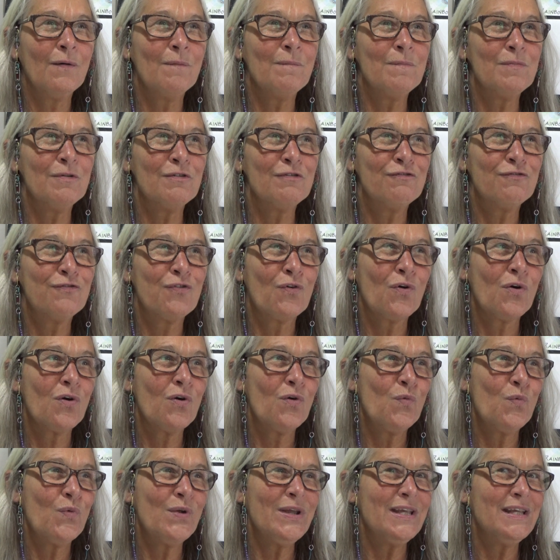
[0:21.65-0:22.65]

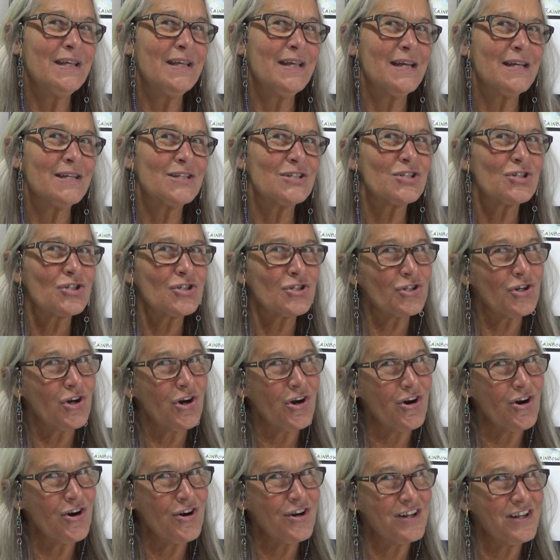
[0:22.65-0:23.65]
Before we get
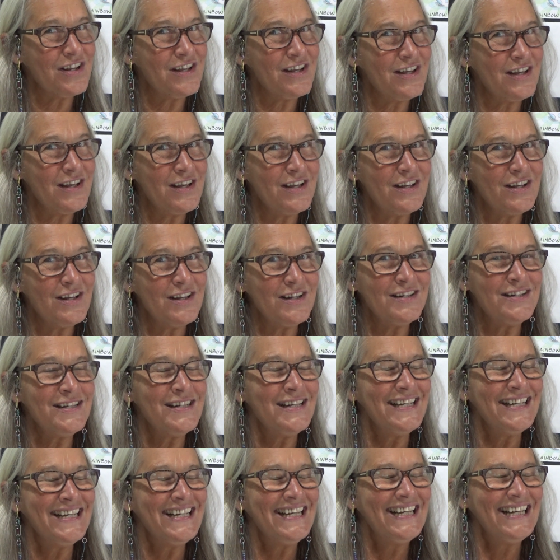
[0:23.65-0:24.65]
started,
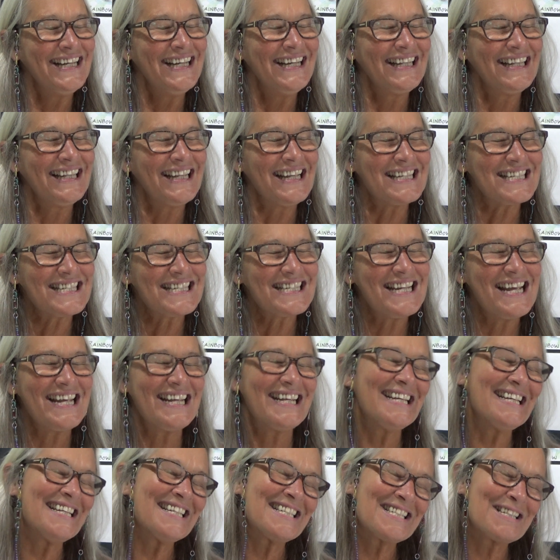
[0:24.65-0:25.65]
let's
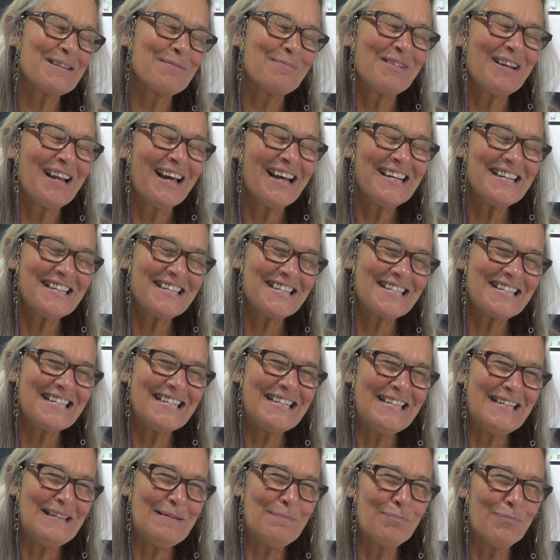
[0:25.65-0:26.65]
take in some nice
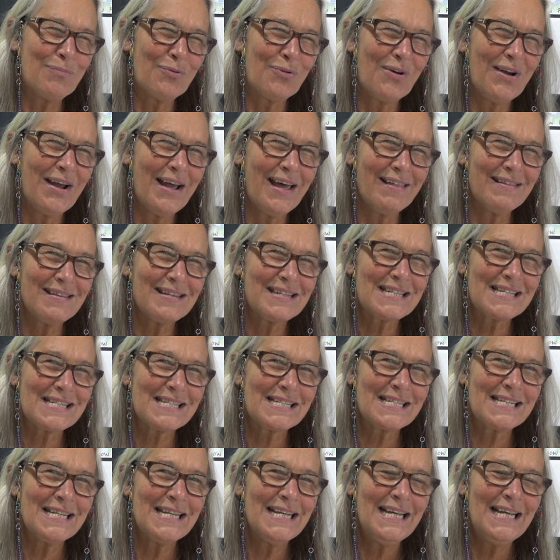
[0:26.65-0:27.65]
deep
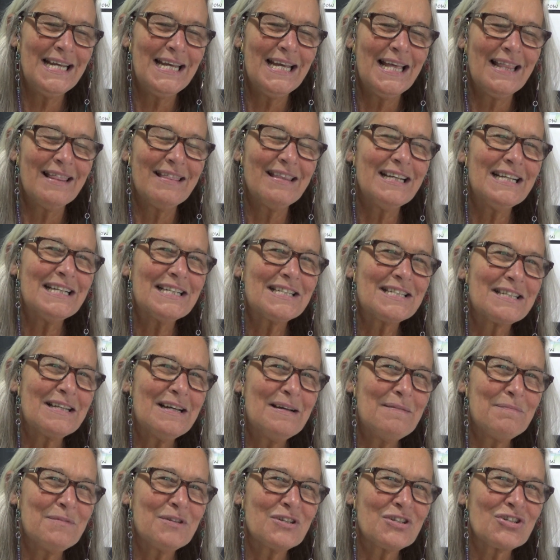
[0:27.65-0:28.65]
breaths. Think of
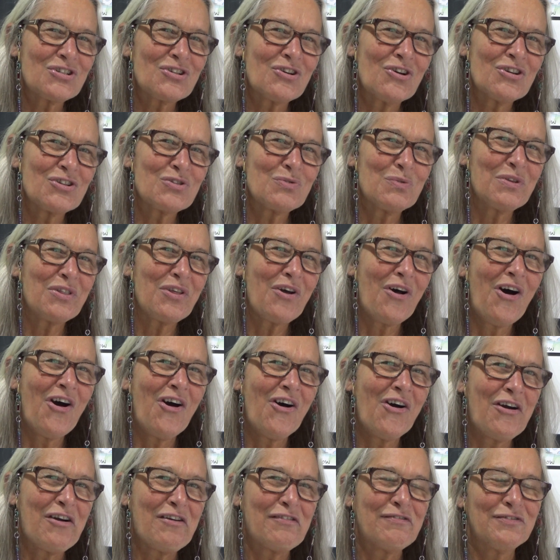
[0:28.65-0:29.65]
something that starts with
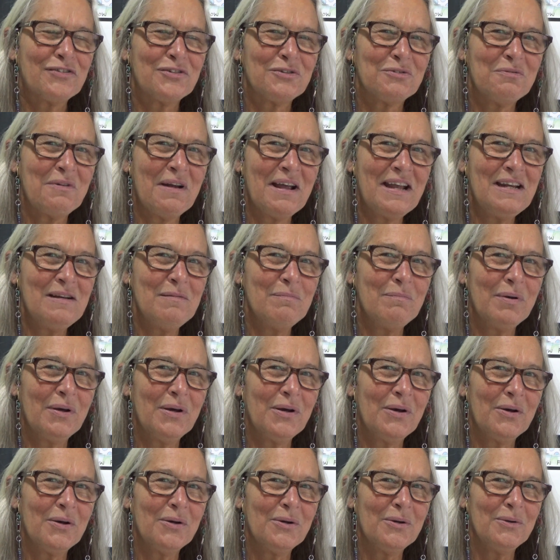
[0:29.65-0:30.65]
R for
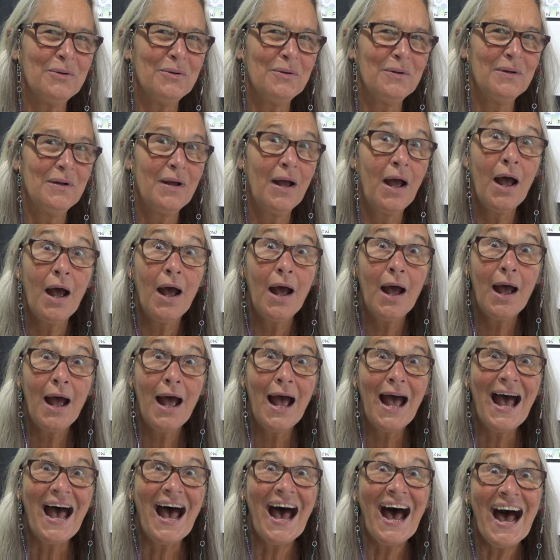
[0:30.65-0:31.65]
rainbow.
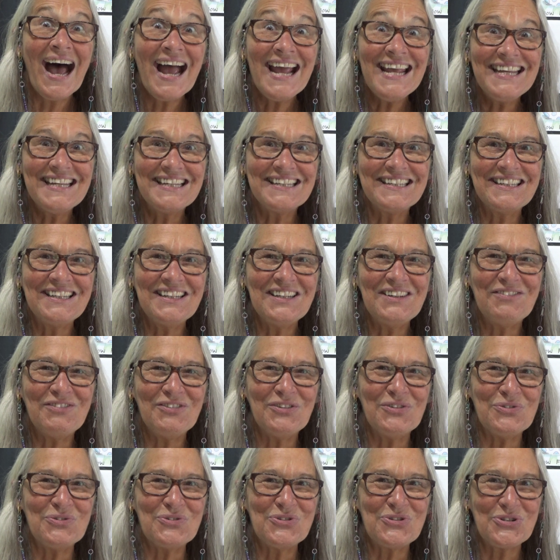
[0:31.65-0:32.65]
I can give
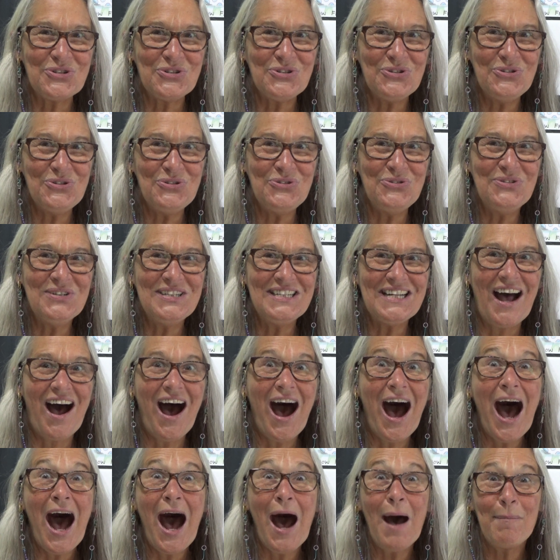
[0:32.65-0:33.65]
you two
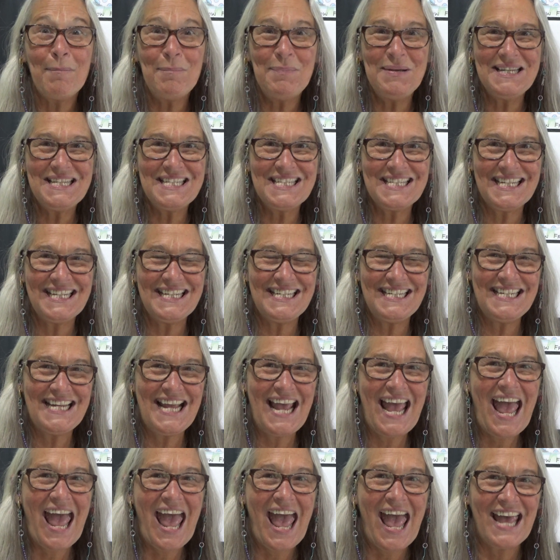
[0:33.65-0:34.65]
opposite
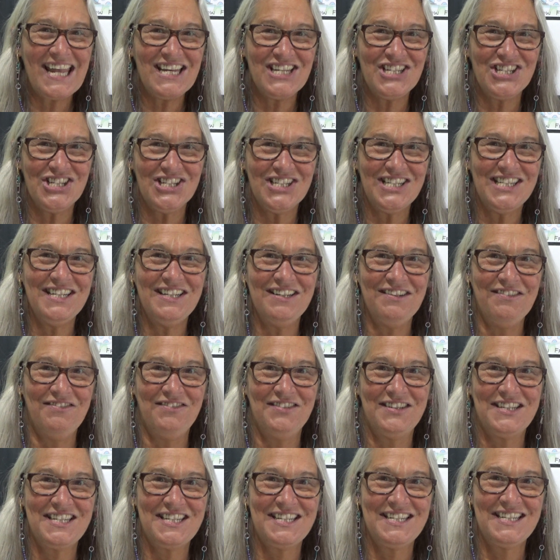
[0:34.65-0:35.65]

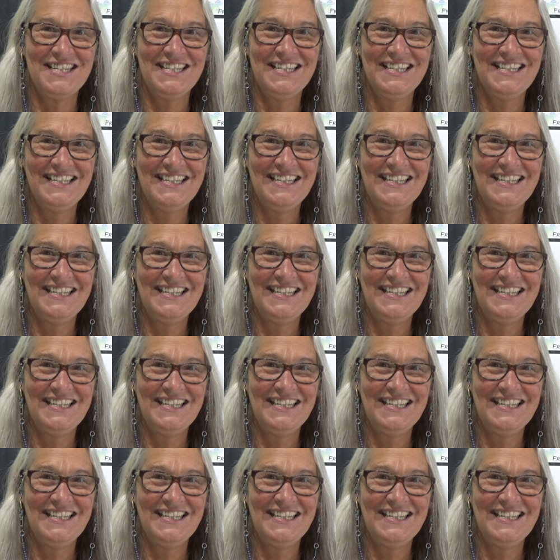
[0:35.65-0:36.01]
adjectives.